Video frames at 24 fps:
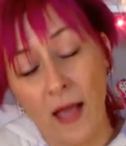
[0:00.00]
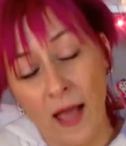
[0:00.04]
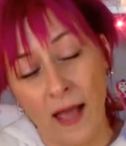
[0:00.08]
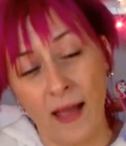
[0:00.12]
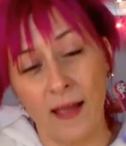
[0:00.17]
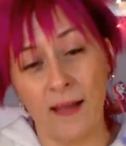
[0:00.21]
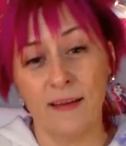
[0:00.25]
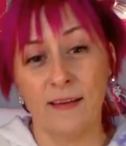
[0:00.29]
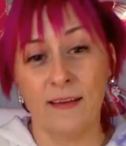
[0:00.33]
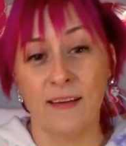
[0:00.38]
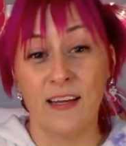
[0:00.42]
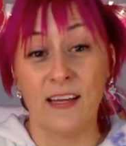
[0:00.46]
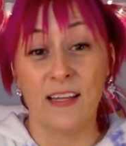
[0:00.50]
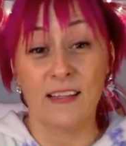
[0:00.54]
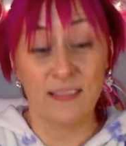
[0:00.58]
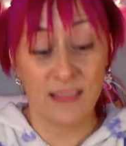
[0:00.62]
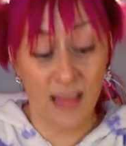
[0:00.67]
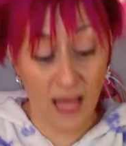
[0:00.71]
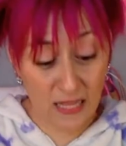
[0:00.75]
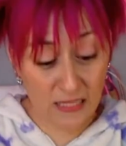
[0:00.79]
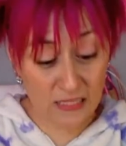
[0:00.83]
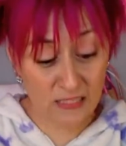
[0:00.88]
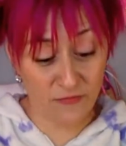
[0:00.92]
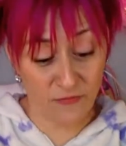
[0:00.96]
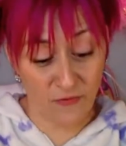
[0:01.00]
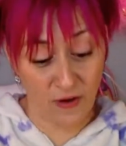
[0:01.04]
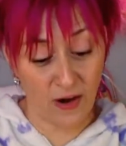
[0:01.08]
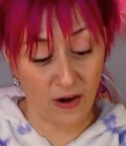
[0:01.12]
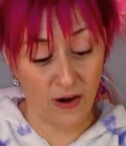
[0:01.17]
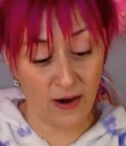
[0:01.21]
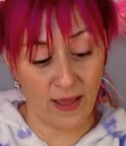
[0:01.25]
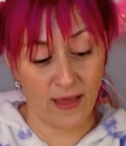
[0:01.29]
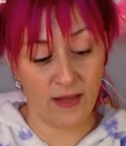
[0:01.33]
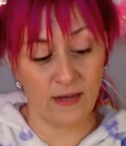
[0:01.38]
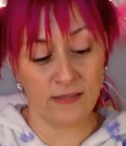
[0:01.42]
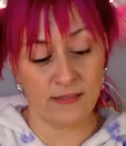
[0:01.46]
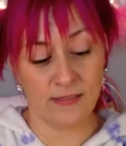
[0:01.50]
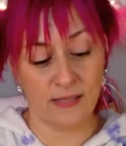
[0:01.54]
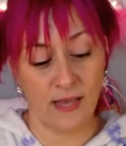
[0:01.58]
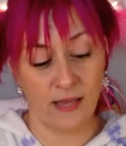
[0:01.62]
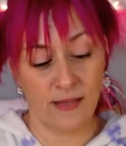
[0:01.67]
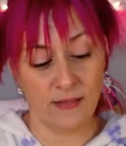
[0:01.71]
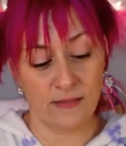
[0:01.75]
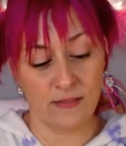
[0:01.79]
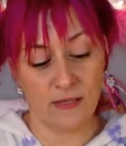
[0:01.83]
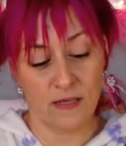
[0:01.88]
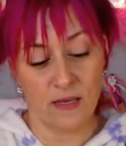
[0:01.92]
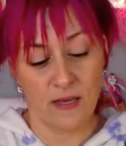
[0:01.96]
Okay, that's fair,
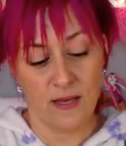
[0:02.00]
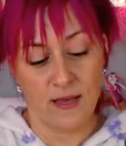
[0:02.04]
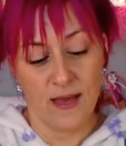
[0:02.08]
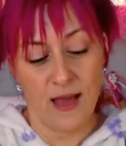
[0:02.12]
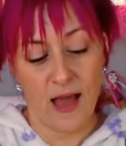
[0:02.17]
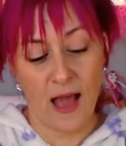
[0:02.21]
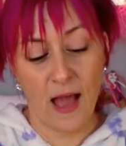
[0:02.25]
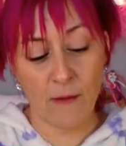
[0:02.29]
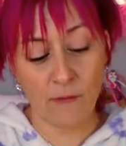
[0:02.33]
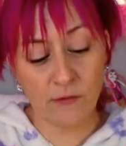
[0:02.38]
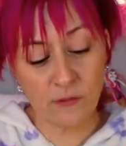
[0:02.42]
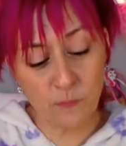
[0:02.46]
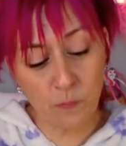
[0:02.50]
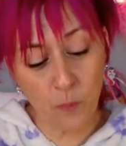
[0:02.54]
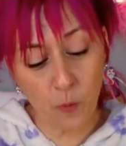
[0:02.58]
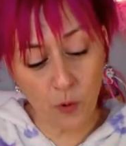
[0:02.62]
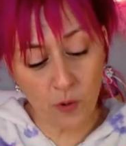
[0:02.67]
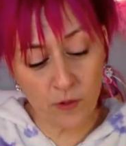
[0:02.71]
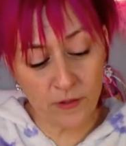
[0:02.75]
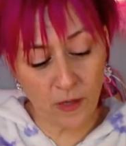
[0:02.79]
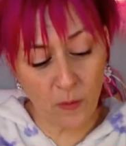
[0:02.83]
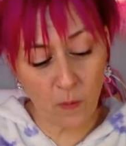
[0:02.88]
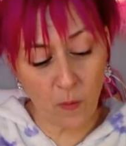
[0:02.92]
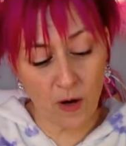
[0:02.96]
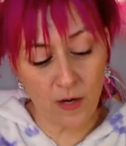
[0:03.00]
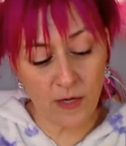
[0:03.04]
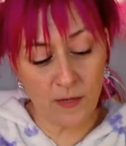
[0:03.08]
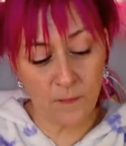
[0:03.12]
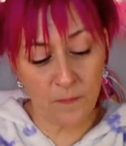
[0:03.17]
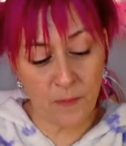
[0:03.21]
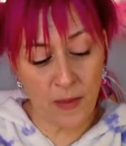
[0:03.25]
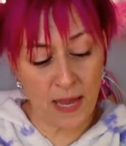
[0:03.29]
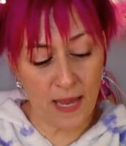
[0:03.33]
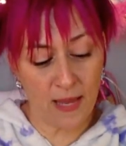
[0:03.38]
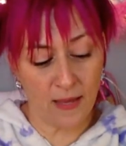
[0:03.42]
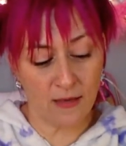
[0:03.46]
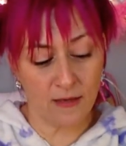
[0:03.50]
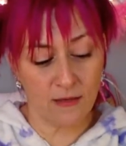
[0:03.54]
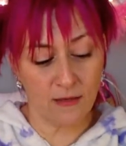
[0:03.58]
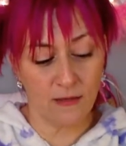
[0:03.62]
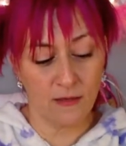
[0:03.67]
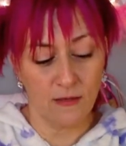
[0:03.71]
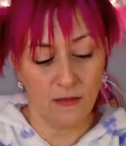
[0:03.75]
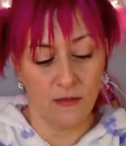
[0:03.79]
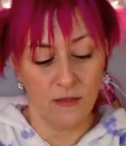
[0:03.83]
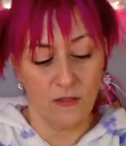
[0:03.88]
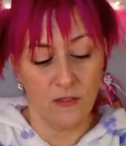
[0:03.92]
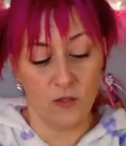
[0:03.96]
Hannah says. I was bored and I wanted to
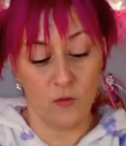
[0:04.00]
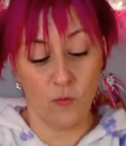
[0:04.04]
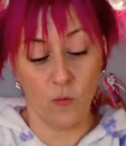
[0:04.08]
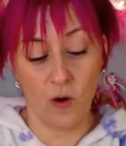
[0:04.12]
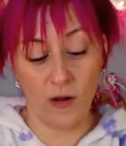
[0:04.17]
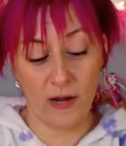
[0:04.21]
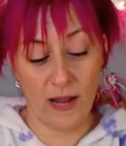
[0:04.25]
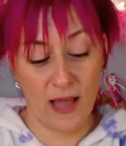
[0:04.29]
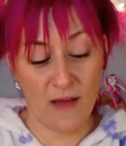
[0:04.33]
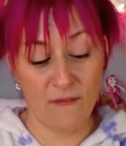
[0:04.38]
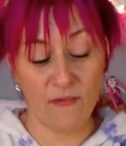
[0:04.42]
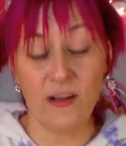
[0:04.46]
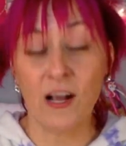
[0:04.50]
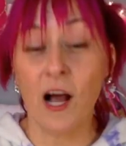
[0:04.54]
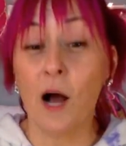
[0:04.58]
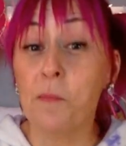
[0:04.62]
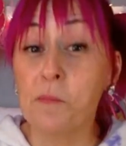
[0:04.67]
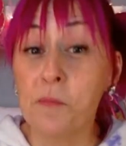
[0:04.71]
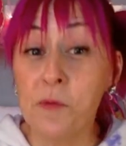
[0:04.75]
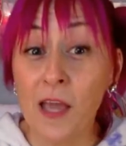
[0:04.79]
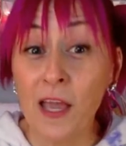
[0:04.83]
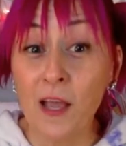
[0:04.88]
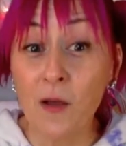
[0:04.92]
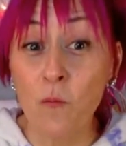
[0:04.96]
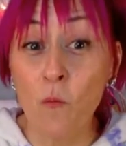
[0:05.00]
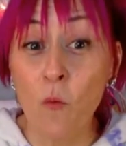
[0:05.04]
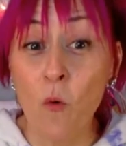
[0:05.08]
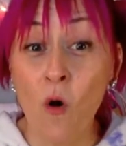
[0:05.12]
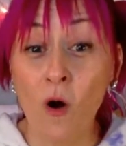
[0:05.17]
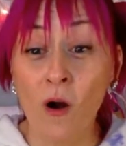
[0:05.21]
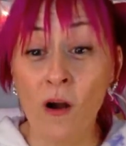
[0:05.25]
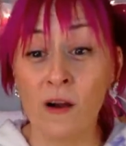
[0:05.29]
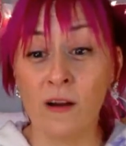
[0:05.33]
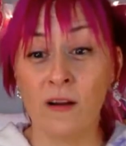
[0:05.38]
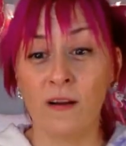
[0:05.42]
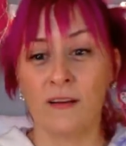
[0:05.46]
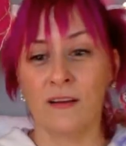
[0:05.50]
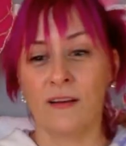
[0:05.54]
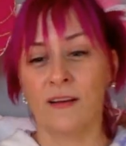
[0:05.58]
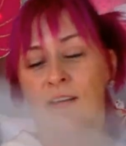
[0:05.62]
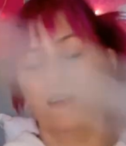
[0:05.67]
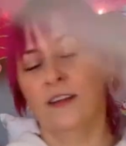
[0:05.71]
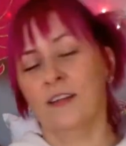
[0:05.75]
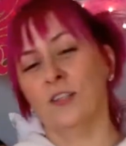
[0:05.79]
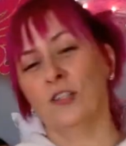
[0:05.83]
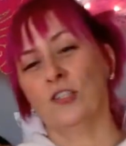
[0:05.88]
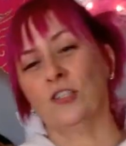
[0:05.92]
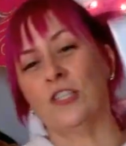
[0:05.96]
bake. You want to have a cupcake
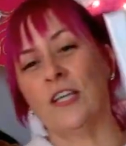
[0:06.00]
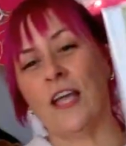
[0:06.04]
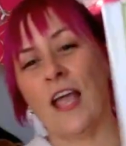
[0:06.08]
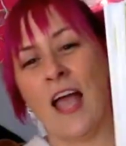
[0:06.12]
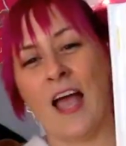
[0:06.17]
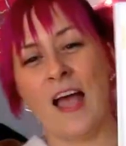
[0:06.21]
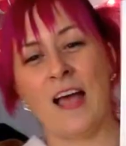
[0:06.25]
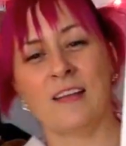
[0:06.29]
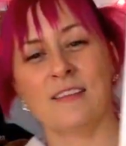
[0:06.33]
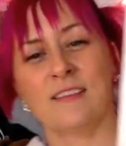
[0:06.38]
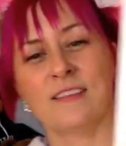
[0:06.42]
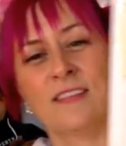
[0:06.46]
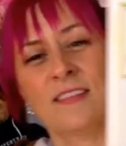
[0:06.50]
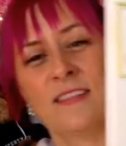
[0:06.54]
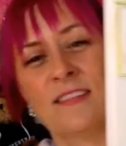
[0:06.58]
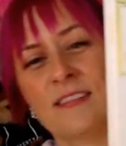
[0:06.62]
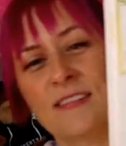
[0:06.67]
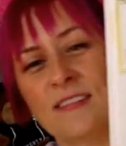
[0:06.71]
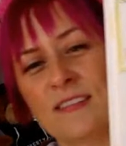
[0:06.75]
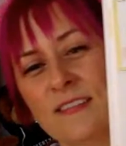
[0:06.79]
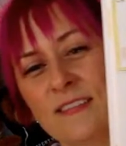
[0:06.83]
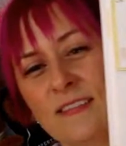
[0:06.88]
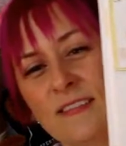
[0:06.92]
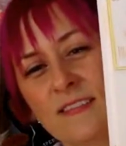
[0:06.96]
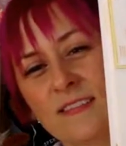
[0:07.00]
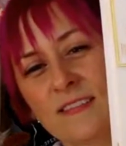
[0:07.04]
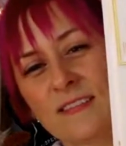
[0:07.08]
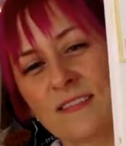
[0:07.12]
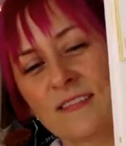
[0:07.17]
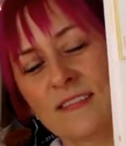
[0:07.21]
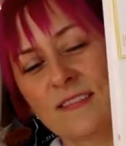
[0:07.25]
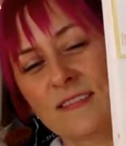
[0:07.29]
war? She asks.